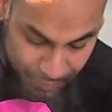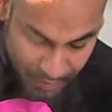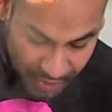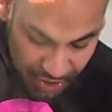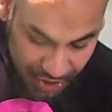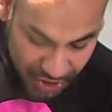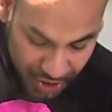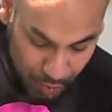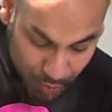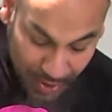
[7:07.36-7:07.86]

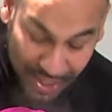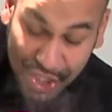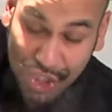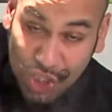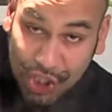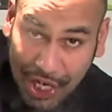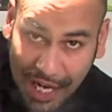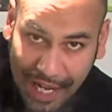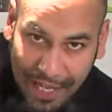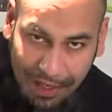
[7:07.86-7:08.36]
so I just want to
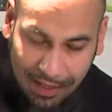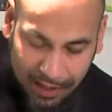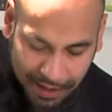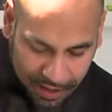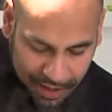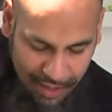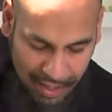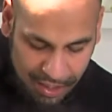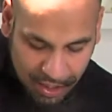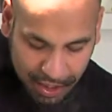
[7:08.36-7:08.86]
check
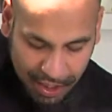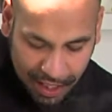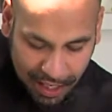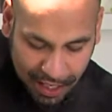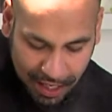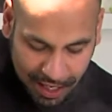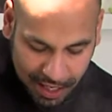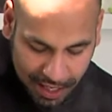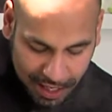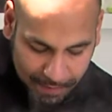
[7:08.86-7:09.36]

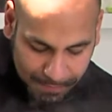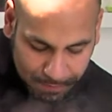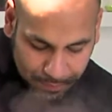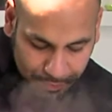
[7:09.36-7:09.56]
the